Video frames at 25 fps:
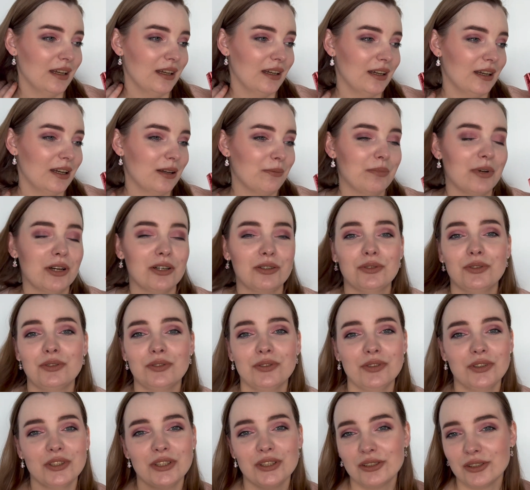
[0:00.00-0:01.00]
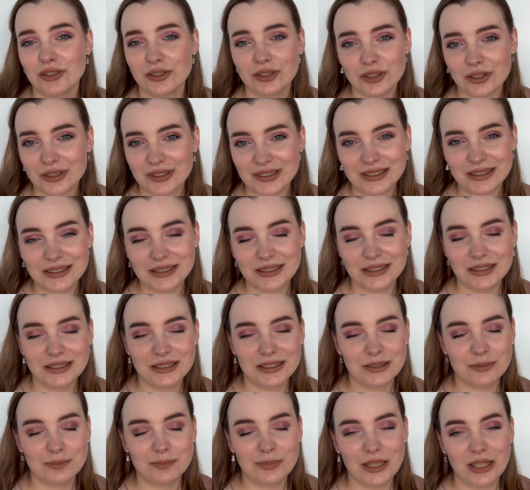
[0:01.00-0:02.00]
about finishing
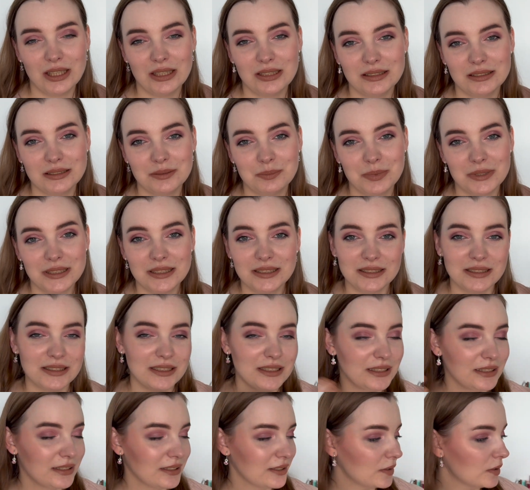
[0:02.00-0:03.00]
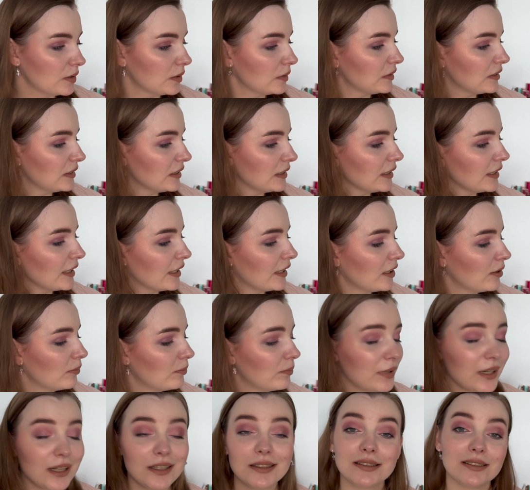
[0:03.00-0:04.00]
this palette by the end of the year,
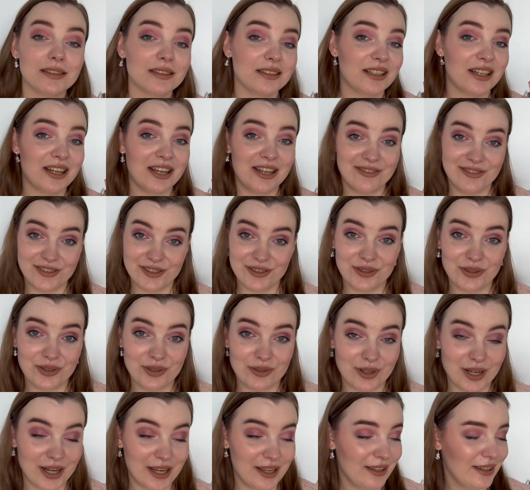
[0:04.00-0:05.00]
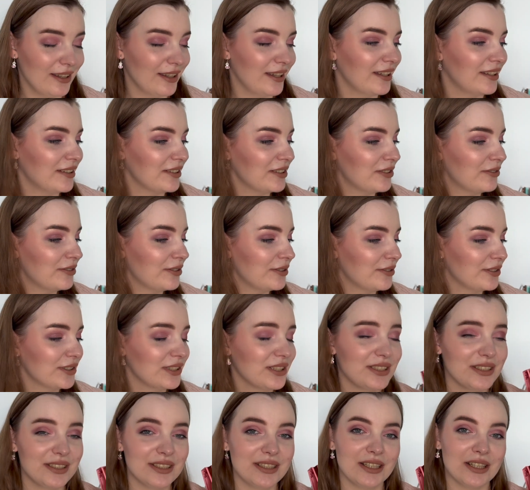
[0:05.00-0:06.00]
but I will try and we will
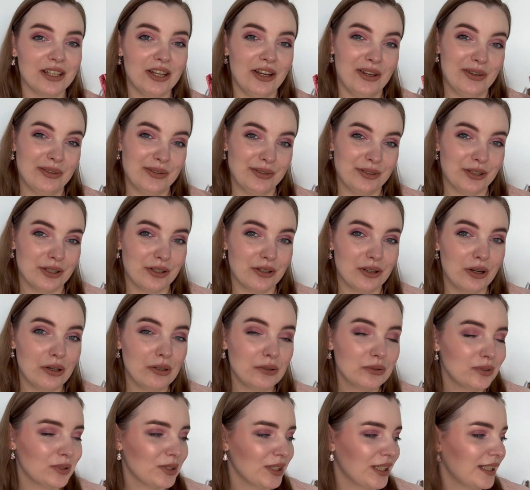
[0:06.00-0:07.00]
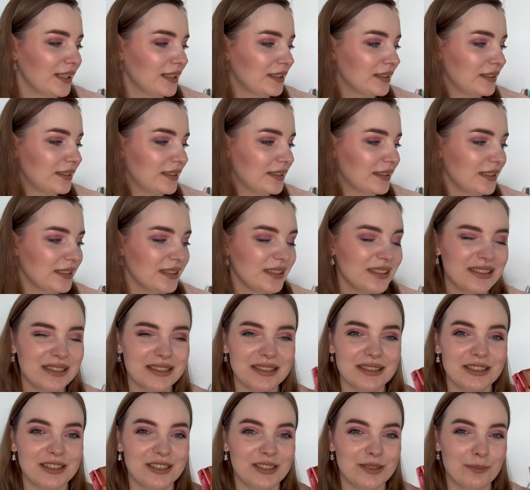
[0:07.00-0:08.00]
see how it goes. And since
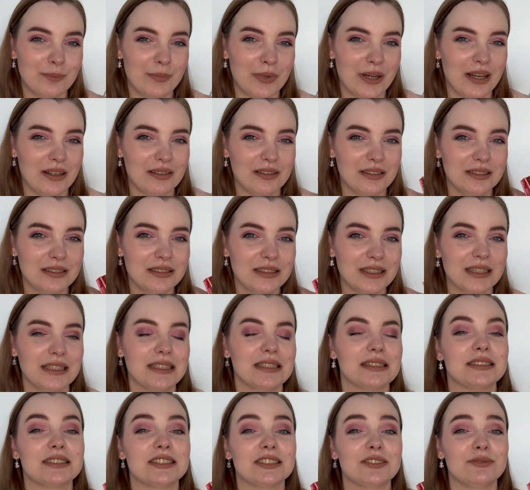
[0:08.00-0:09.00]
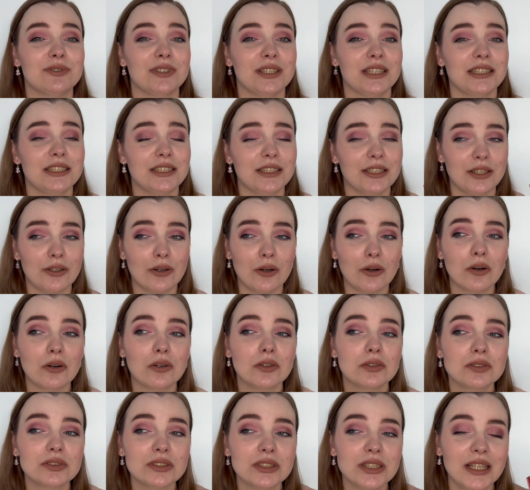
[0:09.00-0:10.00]
this palette is very
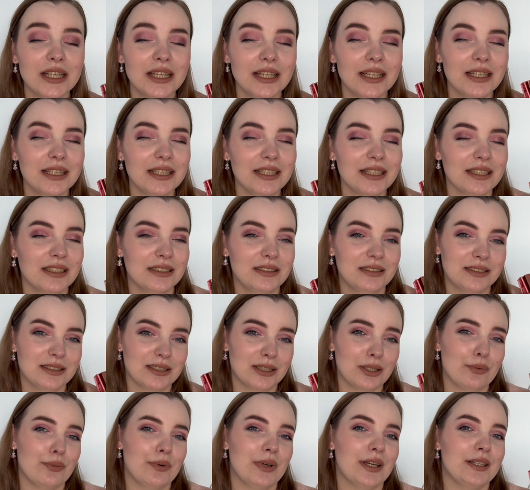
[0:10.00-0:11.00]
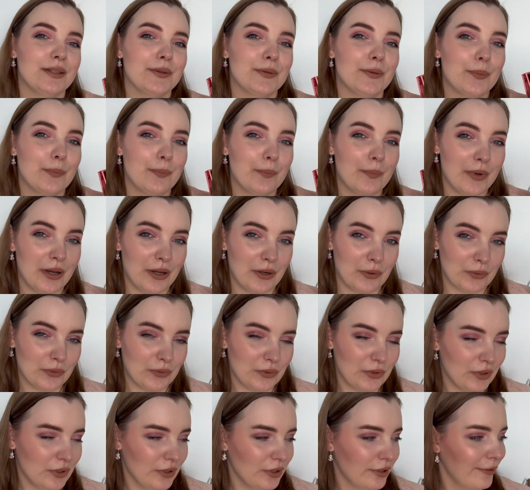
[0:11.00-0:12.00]
old, it's quite
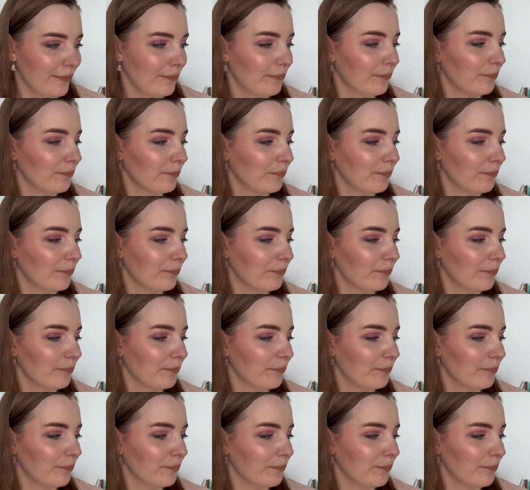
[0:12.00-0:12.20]
powdery.